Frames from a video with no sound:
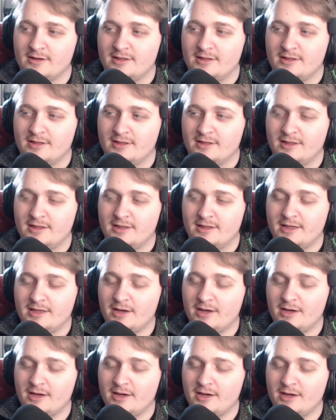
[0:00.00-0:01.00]
Right.
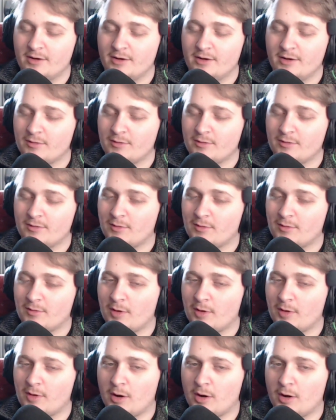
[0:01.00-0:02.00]

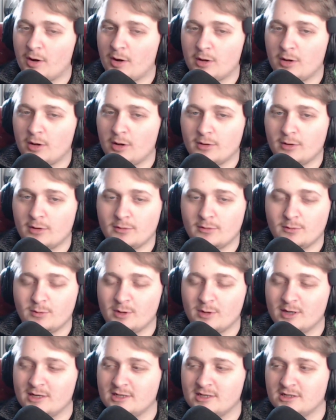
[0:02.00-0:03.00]
They can write these
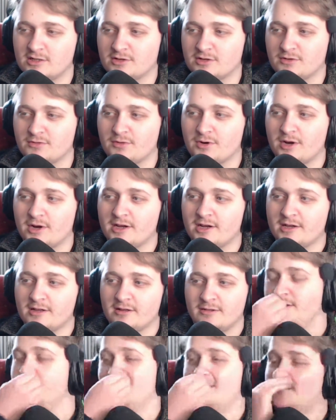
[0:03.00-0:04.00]
scenes up at like a
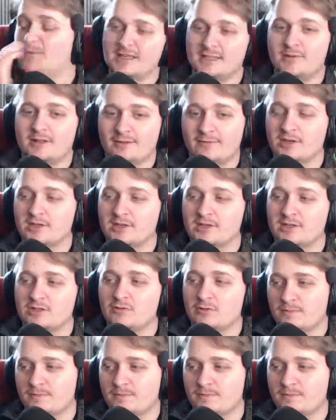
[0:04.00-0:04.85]
fucking storm.